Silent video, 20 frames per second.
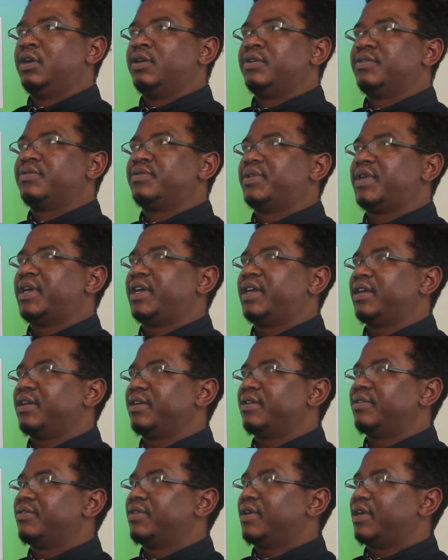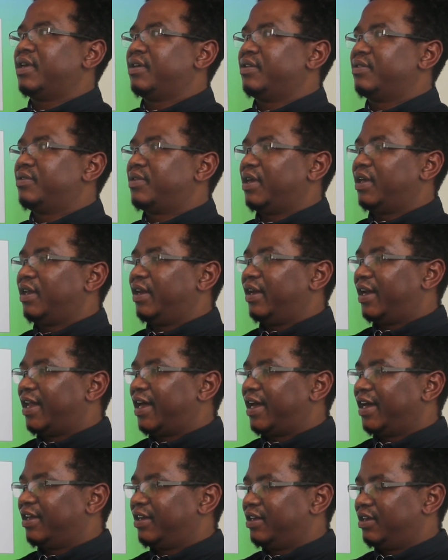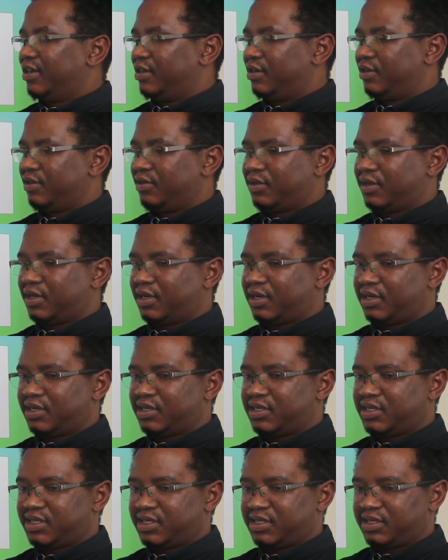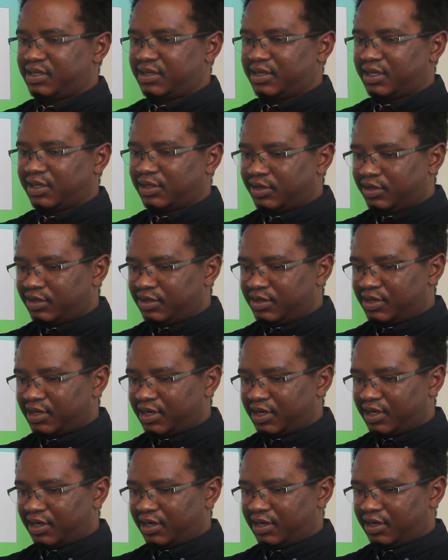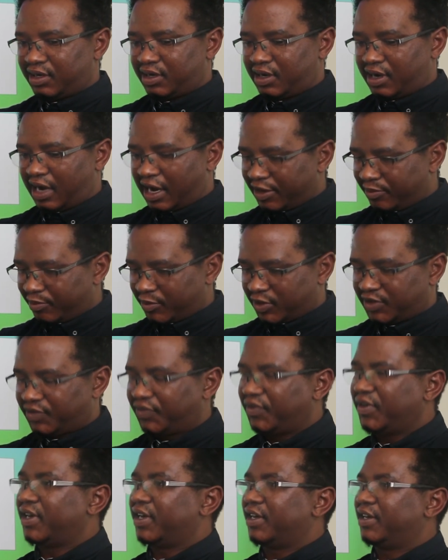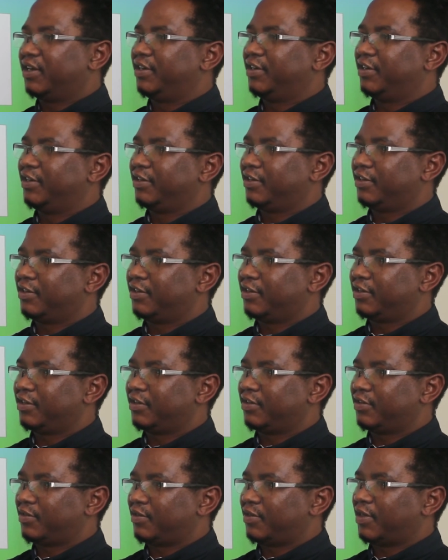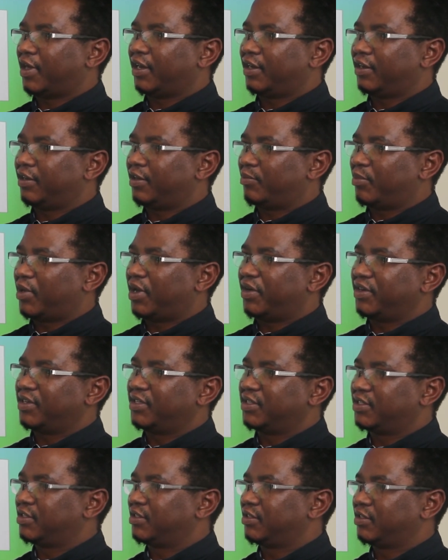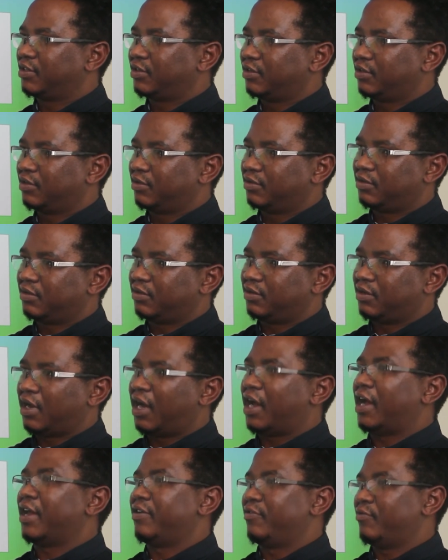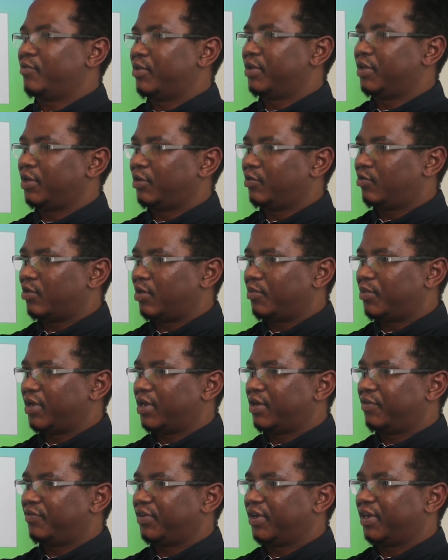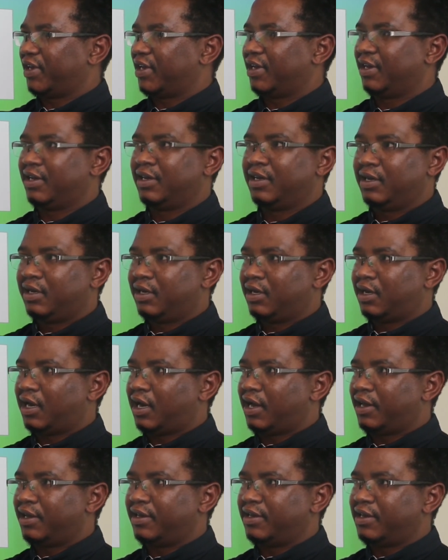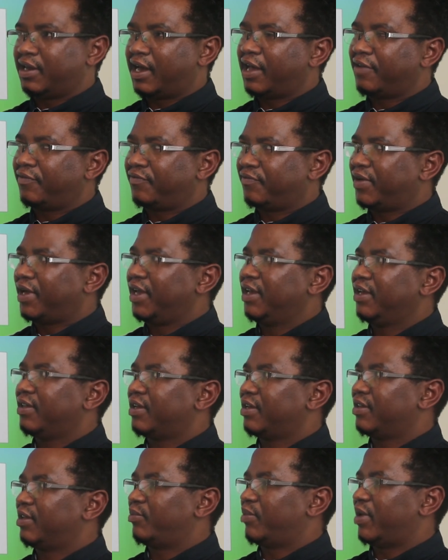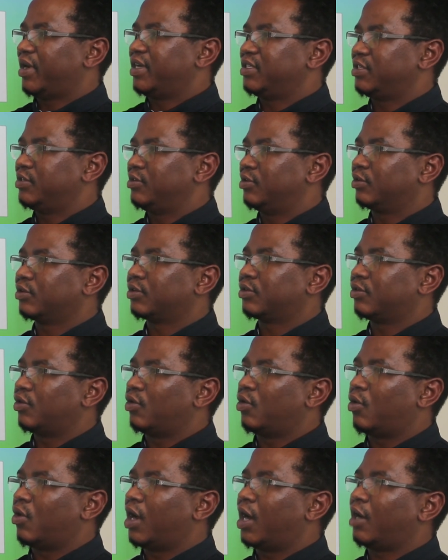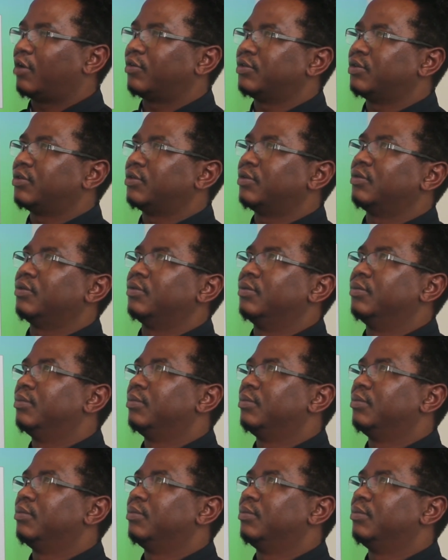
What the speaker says: they lack the atmosphere that the parents had when they grew up in Africa. And I find that the parents don't know how to